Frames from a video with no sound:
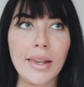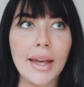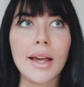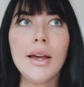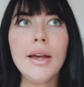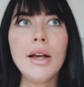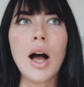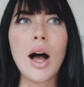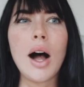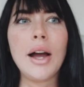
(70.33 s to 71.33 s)
Like,
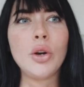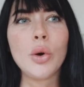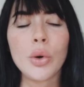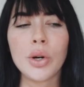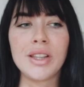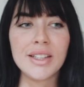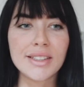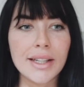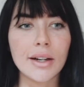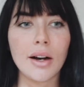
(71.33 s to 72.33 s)
I know
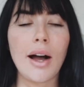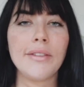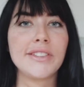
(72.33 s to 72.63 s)
this year I've